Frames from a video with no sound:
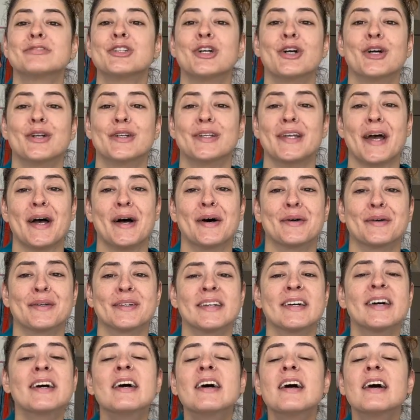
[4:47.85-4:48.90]
turn
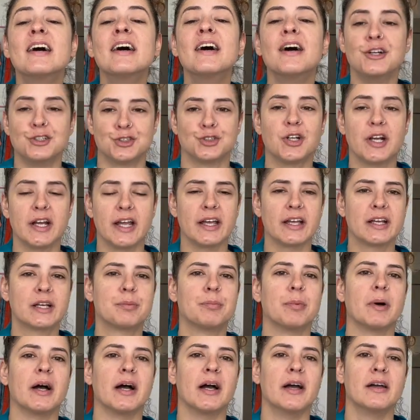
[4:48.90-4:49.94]
down a drink,
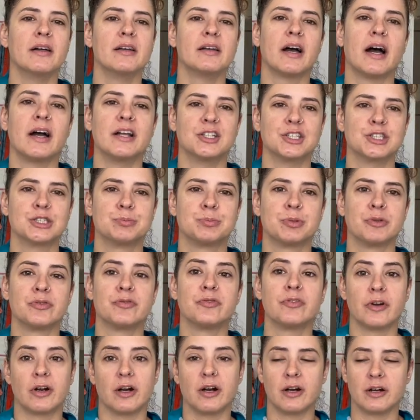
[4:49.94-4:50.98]
but I just
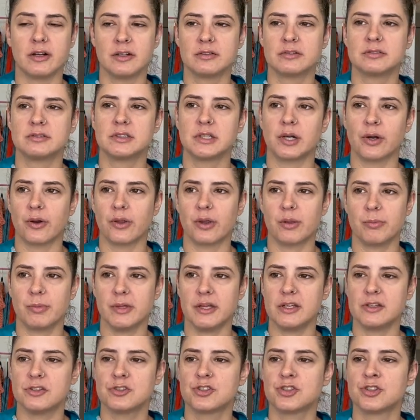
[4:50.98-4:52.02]
prefer to go to the
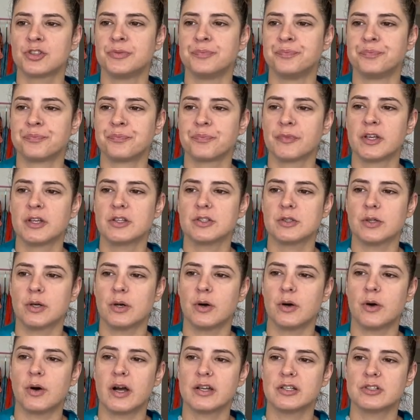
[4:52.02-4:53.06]
beach. So
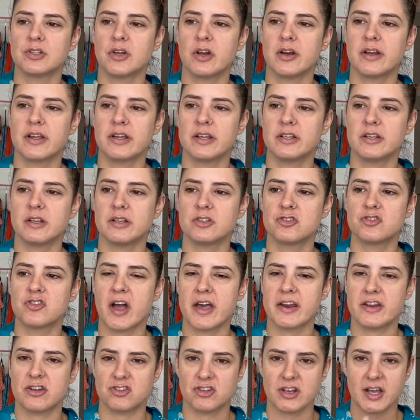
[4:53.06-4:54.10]
I started
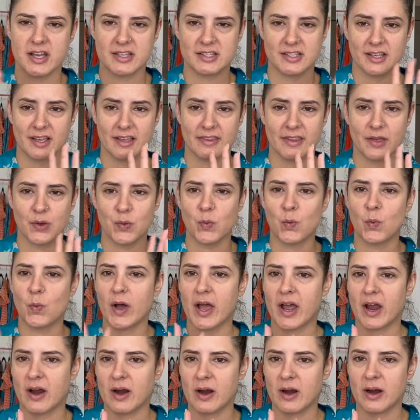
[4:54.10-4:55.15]
strategizing on like
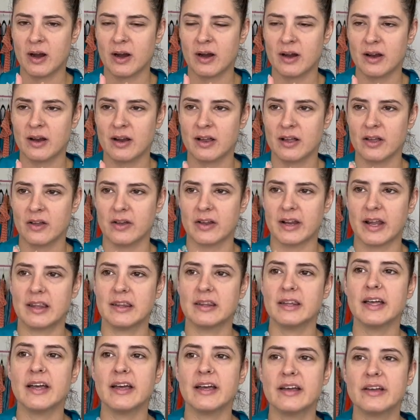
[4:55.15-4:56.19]
where could I
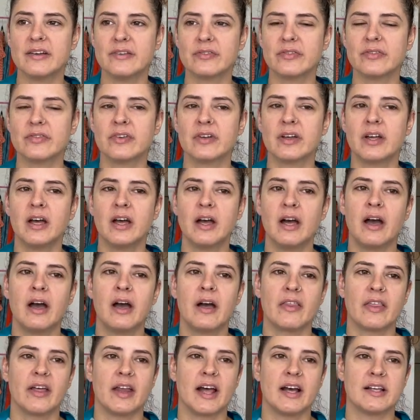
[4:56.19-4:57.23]
live
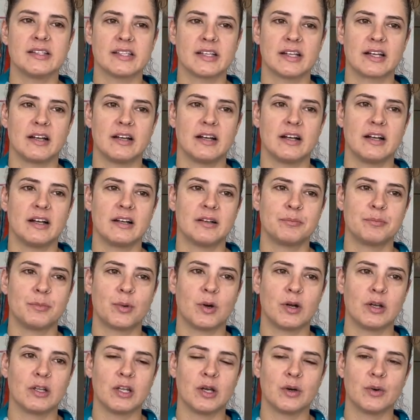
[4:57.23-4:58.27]
that has like a
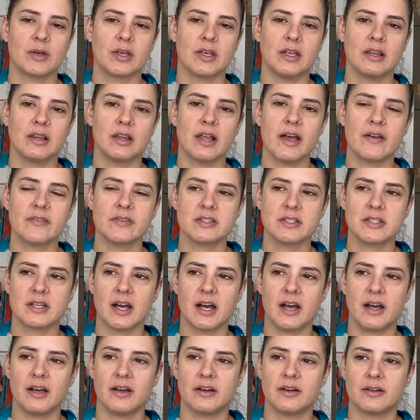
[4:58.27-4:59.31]
more low-key
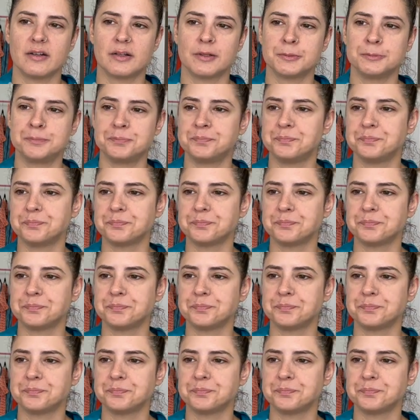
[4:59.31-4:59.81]
lifestyle.